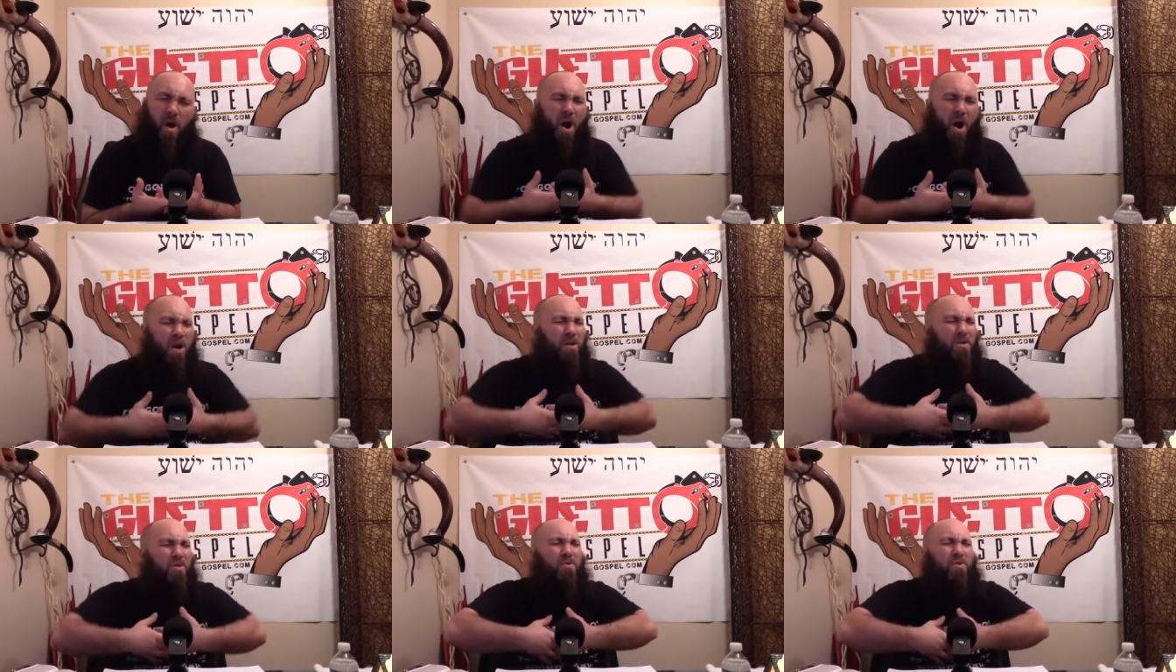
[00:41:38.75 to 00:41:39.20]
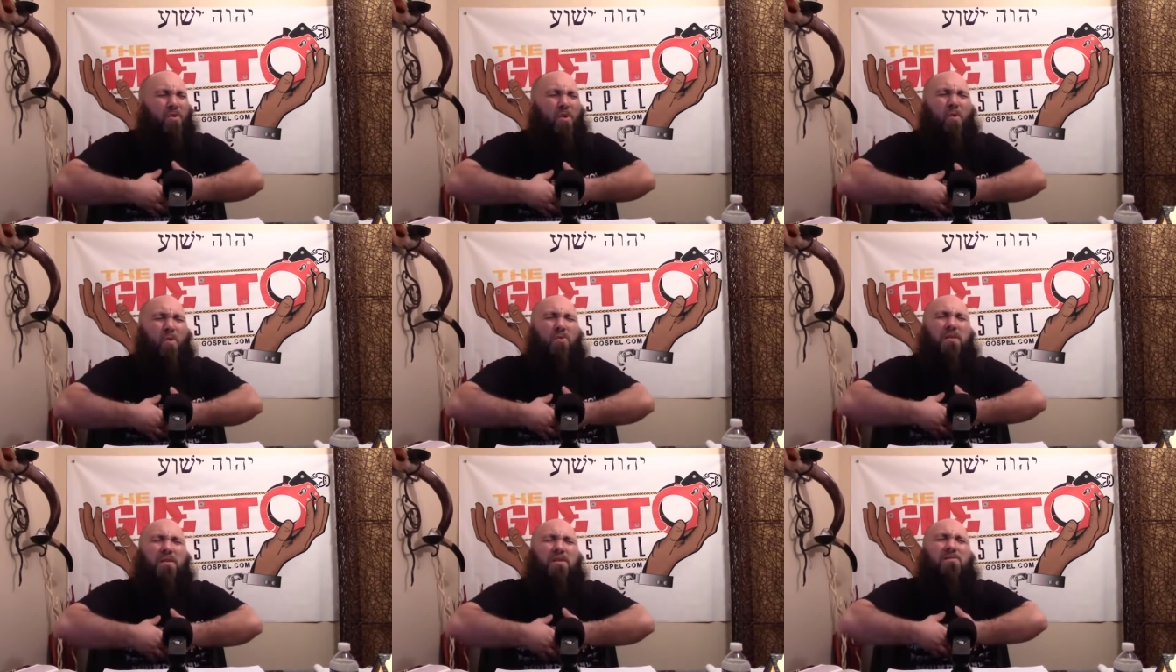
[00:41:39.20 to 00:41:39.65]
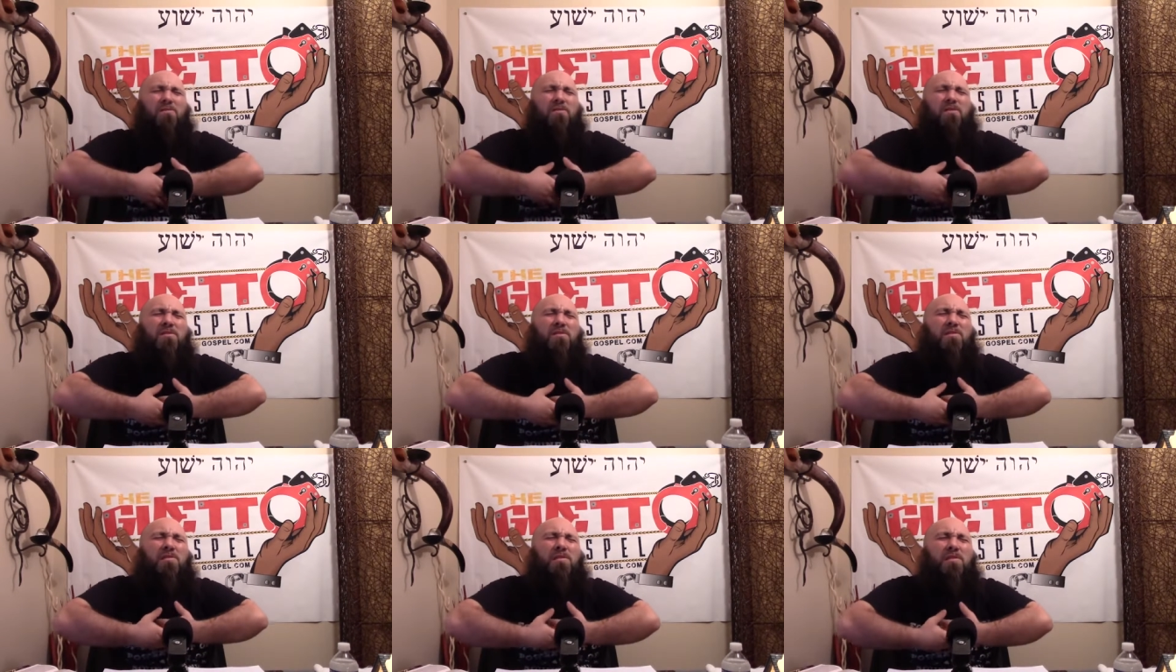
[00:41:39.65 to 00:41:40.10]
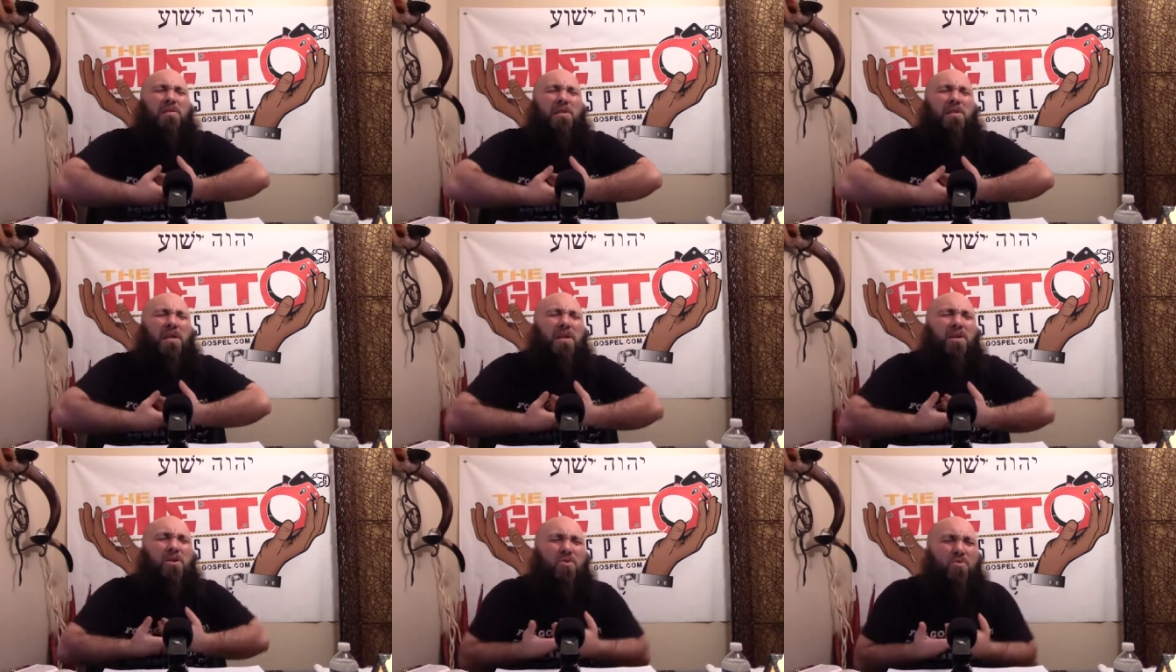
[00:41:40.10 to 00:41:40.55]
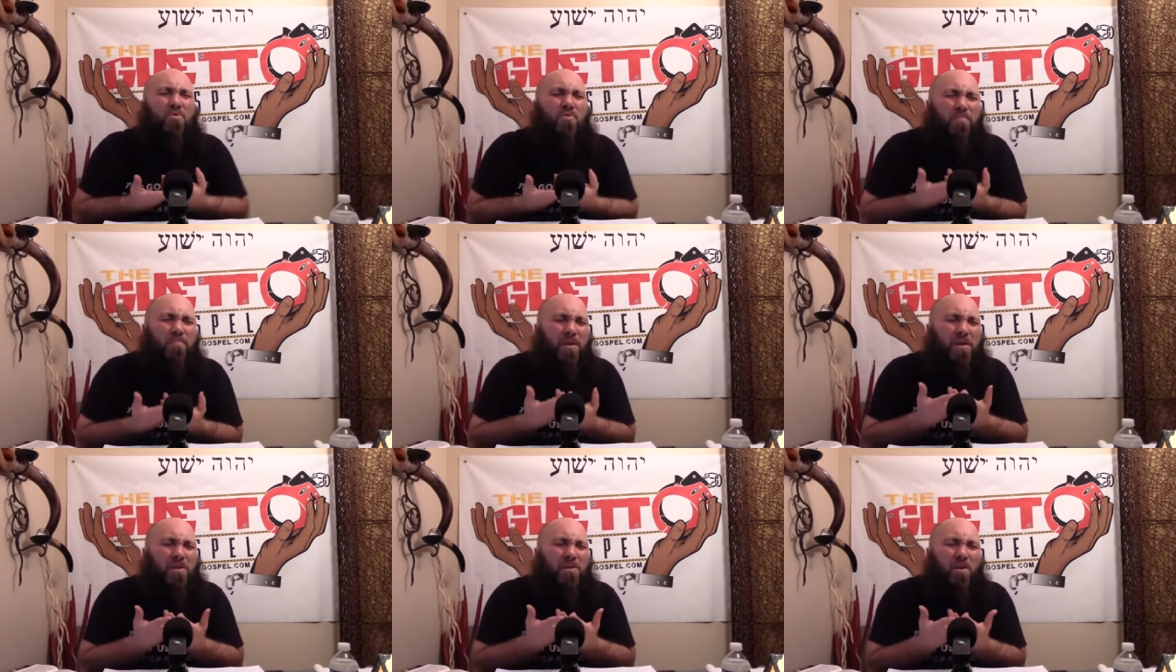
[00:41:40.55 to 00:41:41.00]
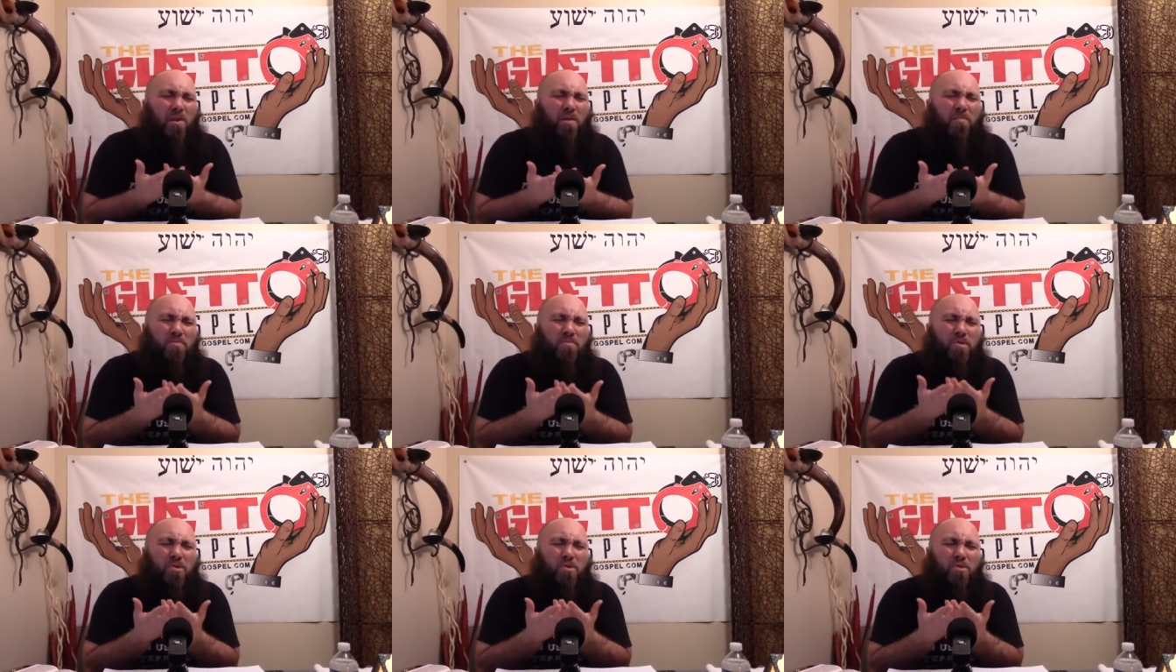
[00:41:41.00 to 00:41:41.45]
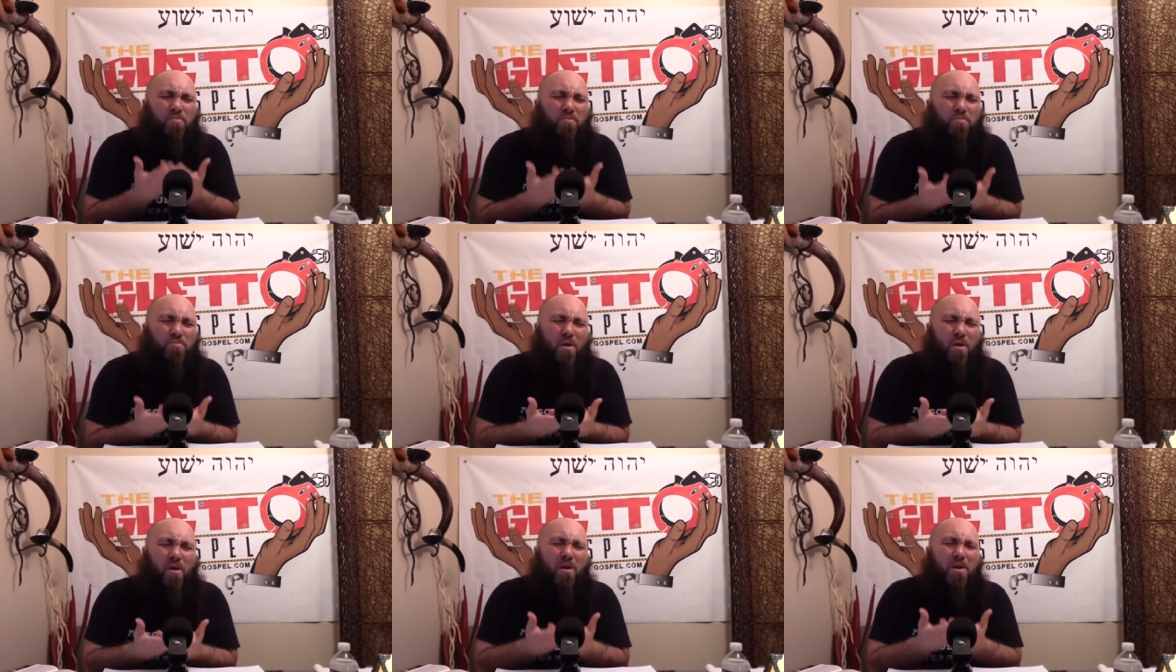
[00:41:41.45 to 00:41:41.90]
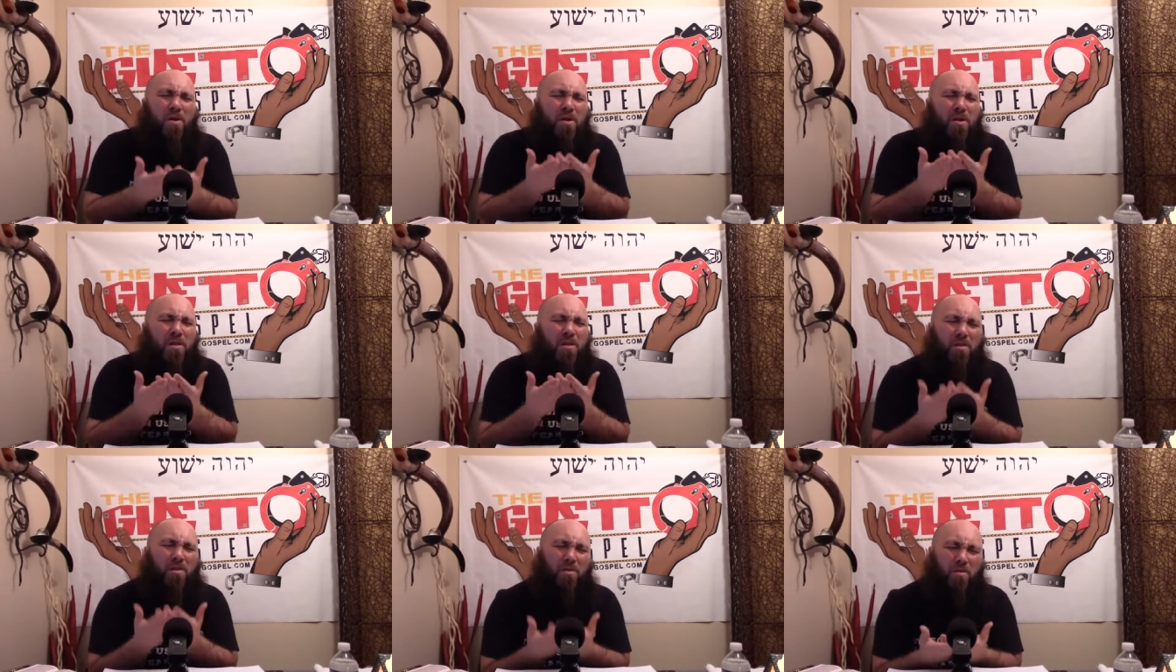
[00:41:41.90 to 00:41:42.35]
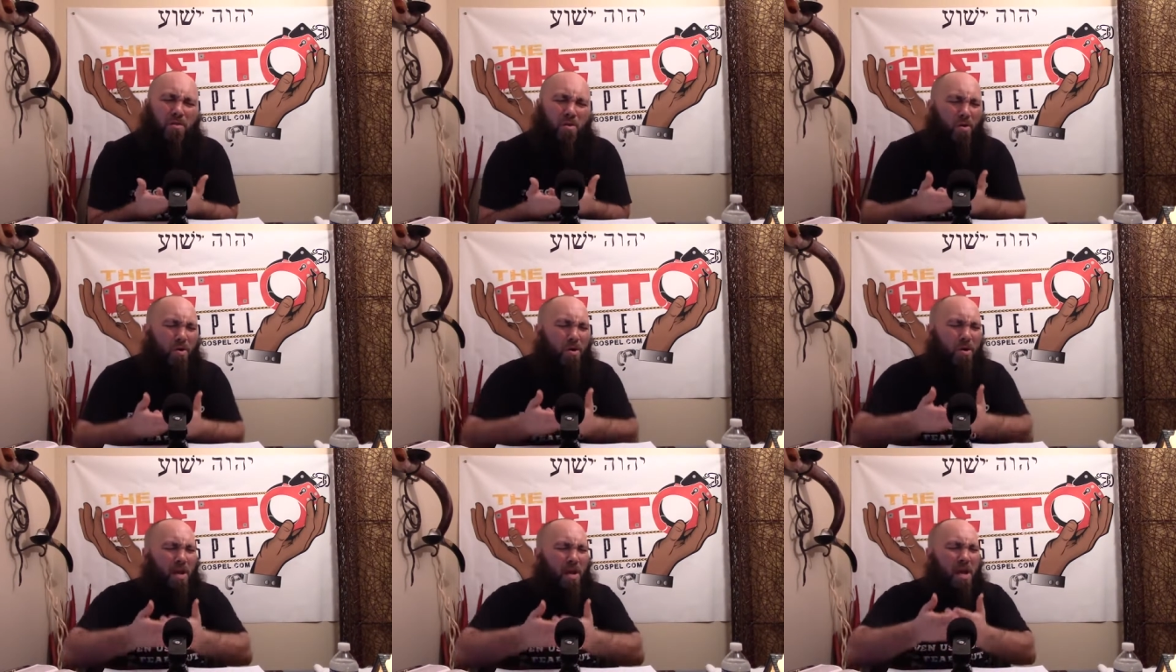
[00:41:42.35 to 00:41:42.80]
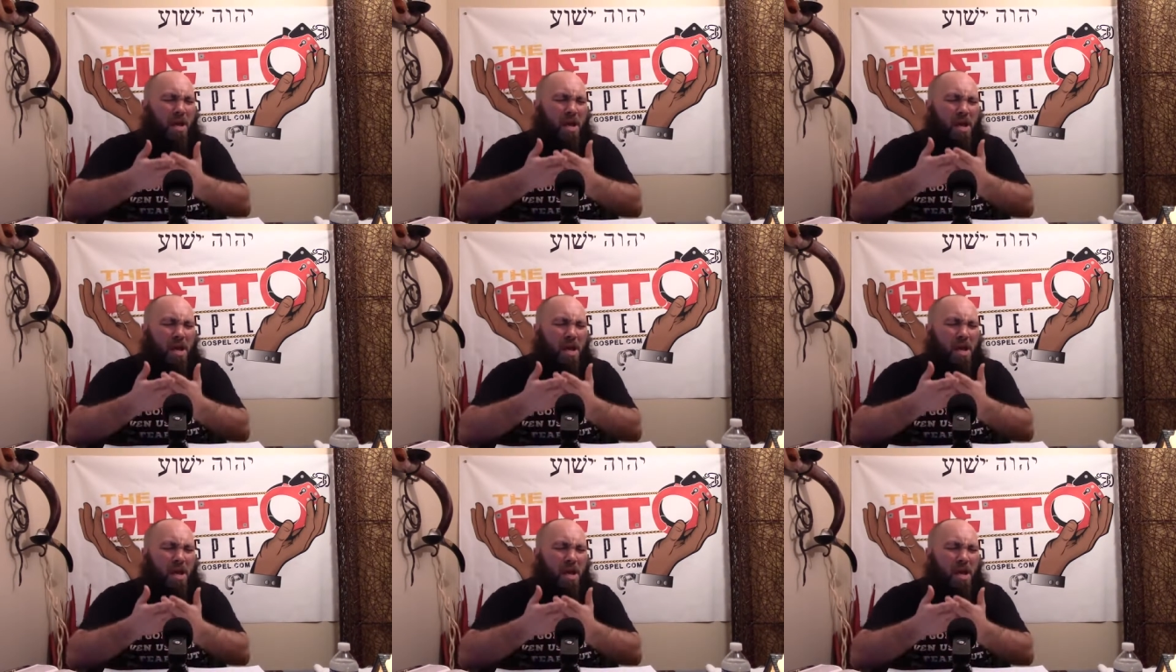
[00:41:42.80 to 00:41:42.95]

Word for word: Our goal is to see you become strong in the Lord